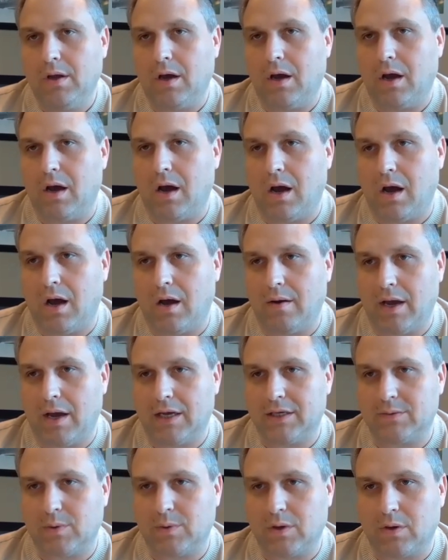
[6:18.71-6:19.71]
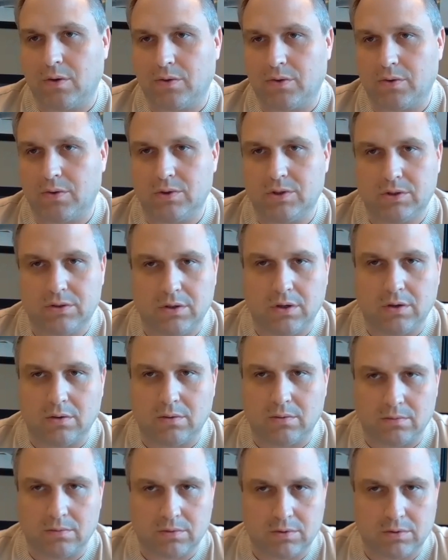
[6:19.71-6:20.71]
as we go through,
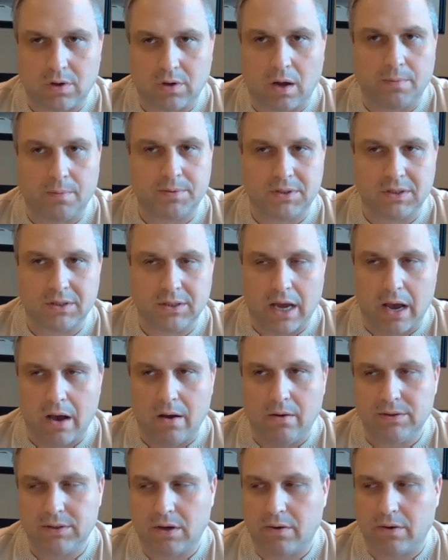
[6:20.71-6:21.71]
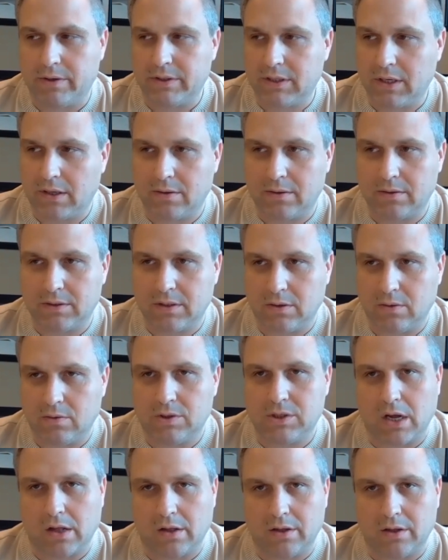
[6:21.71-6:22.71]
ups and downs. I always say there's a new
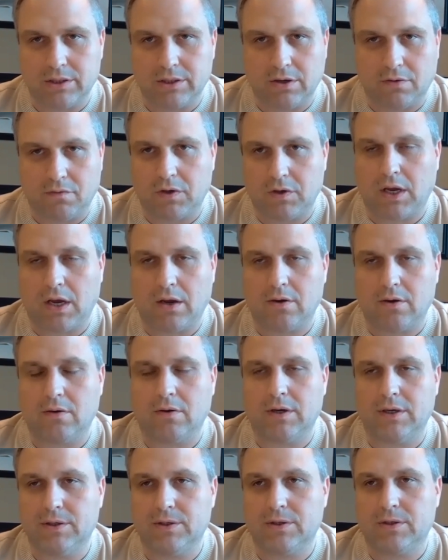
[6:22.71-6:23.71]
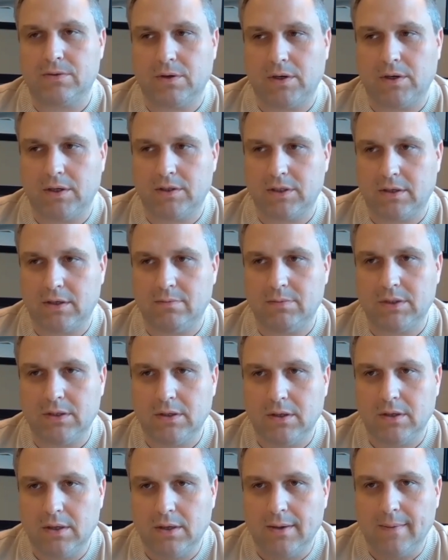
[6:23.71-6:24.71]
challenge every day in our industry, it seems.
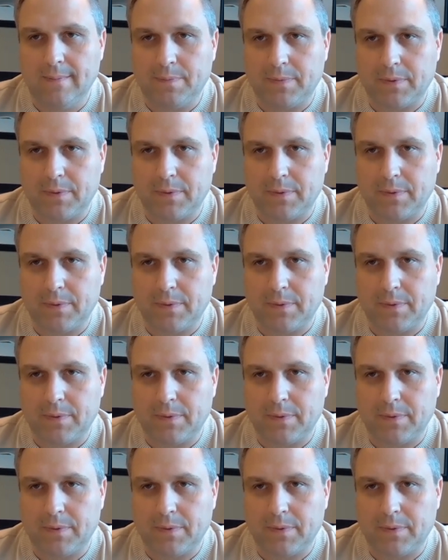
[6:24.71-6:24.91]
But